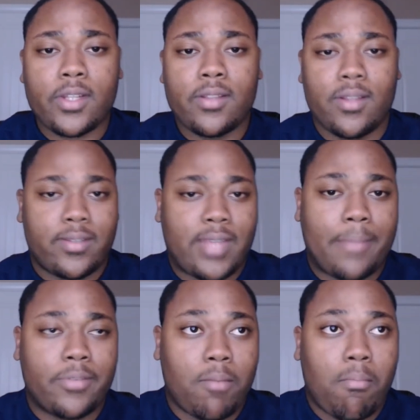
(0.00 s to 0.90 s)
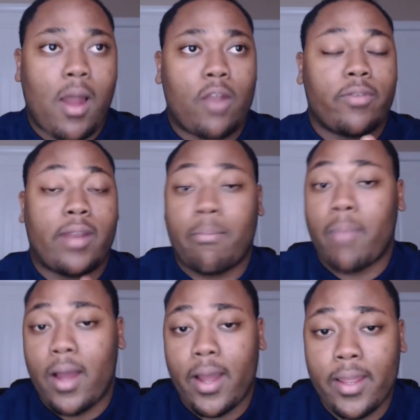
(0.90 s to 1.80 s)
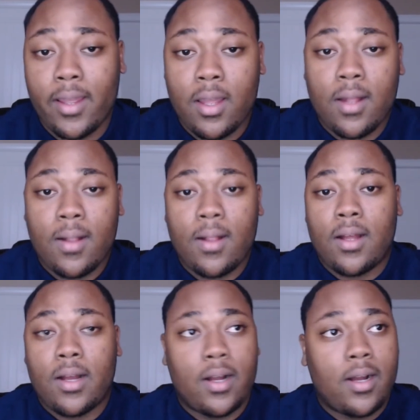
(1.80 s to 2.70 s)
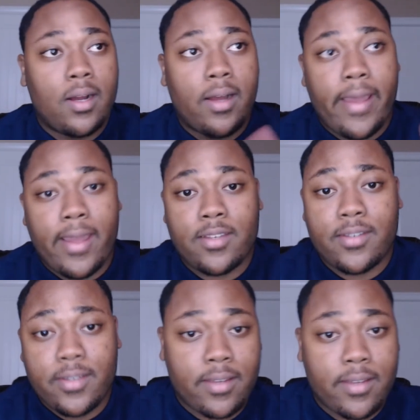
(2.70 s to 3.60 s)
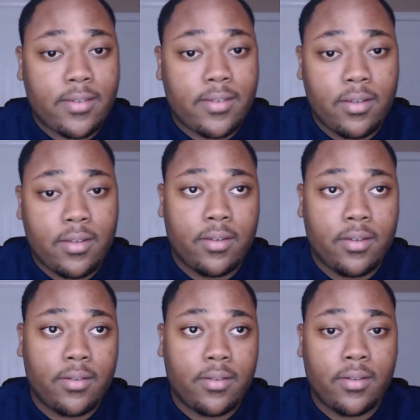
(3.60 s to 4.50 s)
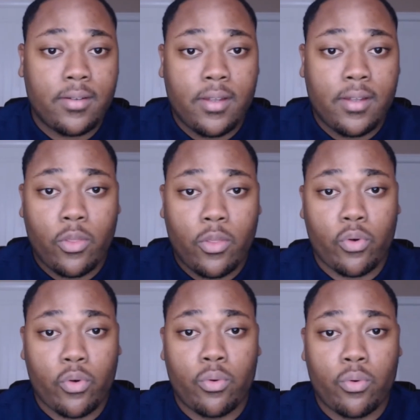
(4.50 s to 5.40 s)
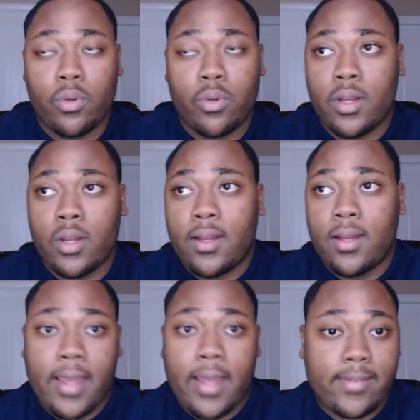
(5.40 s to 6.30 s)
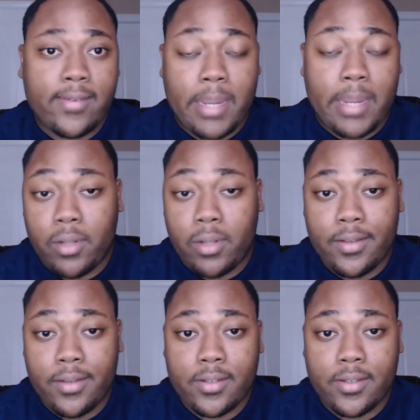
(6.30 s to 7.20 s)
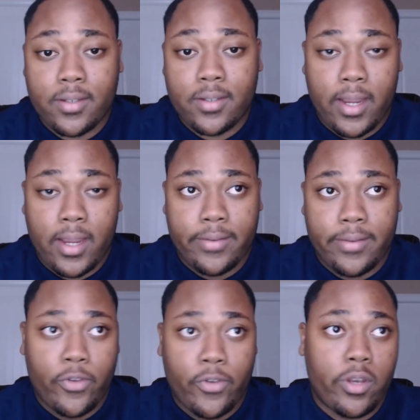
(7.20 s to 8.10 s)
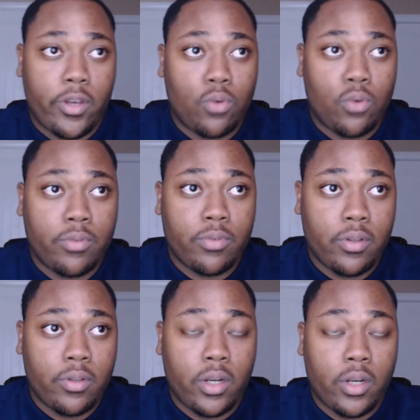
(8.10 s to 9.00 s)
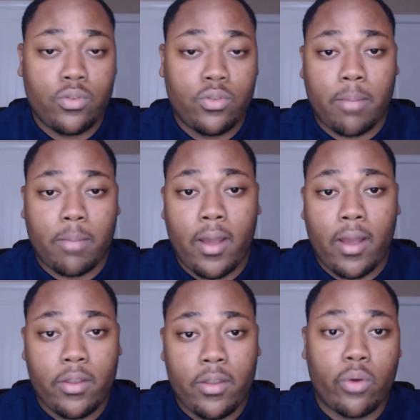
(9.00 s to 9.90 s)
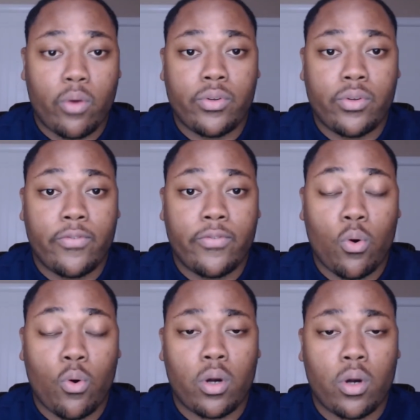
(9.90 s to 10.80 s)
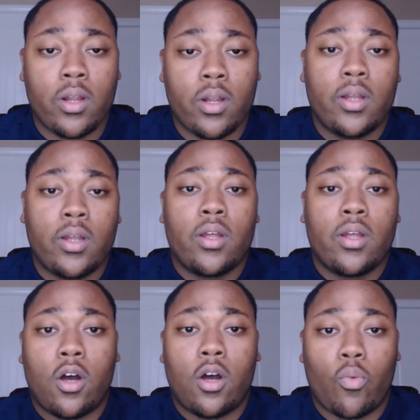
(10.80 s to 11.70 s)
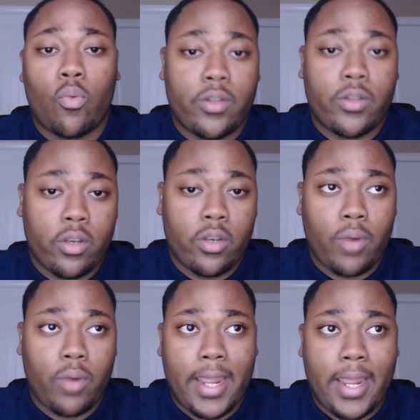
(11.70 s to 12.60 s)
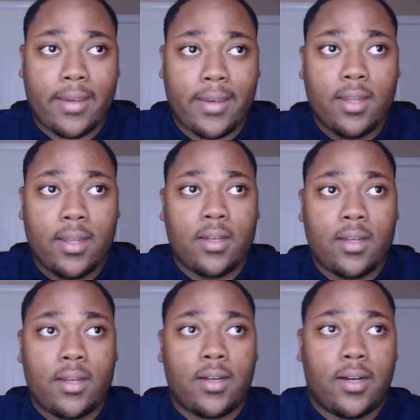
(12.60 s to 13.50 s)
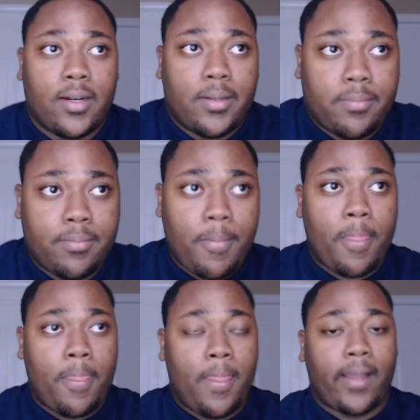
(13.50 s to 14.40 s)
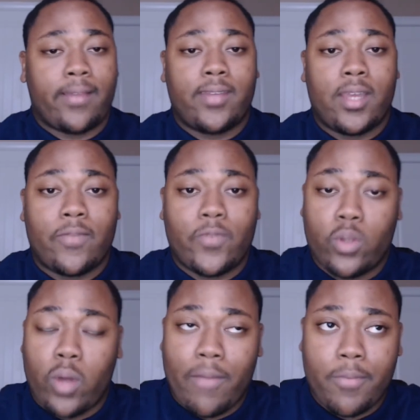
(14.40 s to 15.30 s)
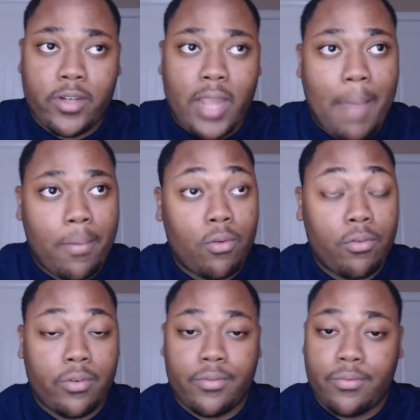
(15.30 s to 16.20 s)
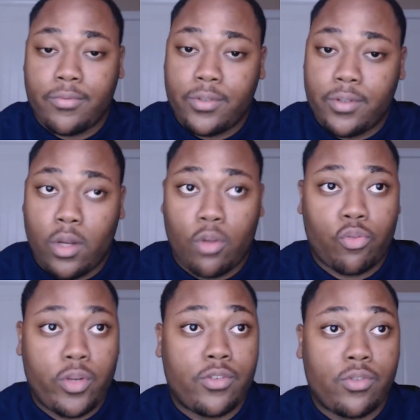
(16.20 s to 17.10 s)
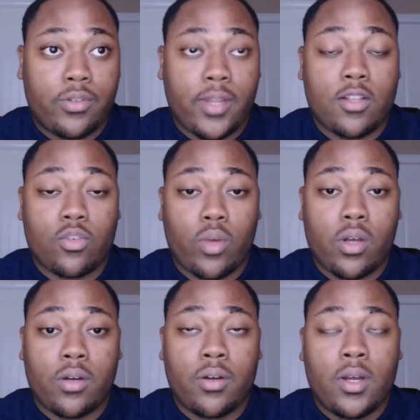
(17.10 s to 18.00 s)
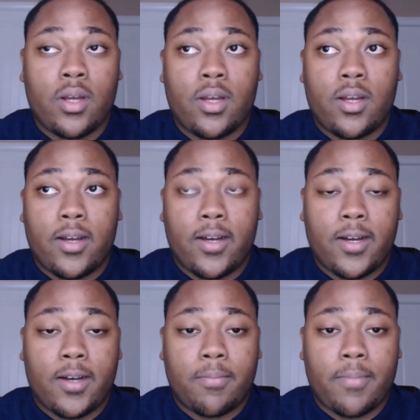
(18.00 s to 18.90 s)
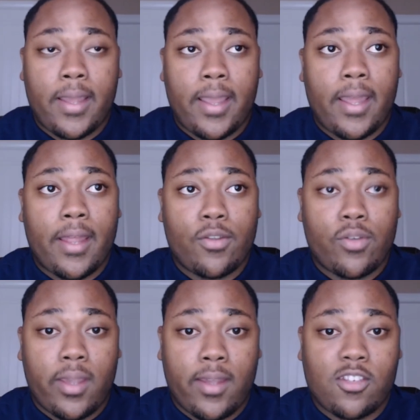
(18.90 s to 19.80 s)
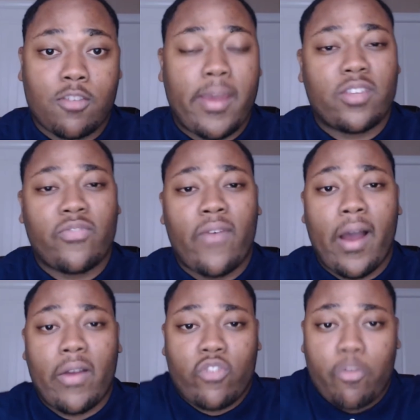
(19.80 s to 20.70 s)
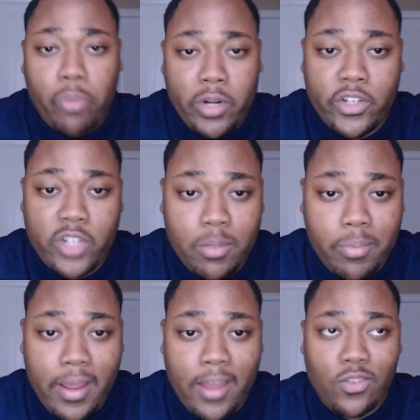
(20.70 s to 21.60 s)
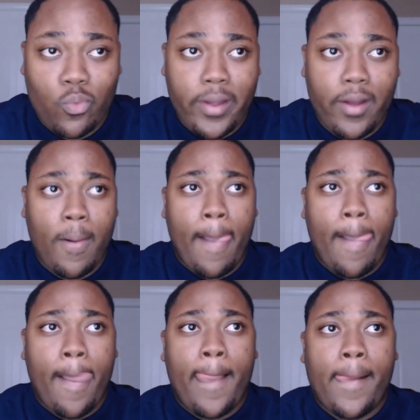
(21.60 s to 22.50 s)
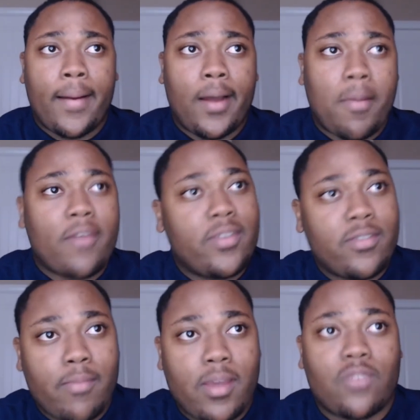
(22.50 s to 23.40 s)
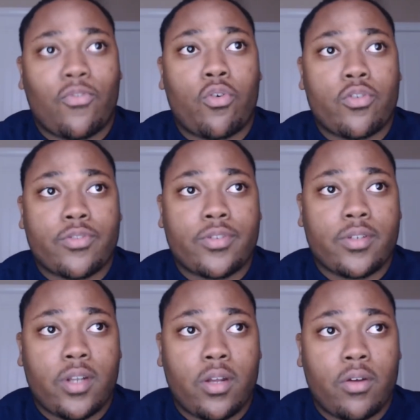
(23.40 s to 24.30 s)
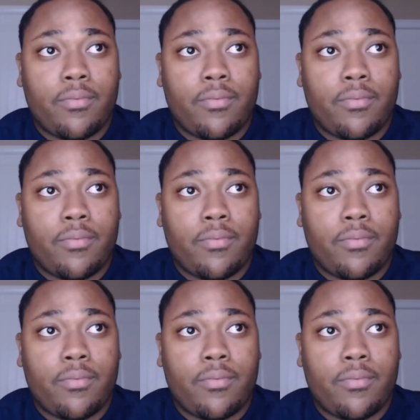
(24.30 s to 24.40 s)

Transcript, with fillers: the Samsung models that I buy, uh, S six through S eight Plus, and for the Note, the Notes, I buy the Note four. All the way to the Note eight. Um, like I said, if you don't have much capital, Note threes sell as well, um, and you can get some S fives for pretty cheap as well. Um, I've seen some S fours, you know,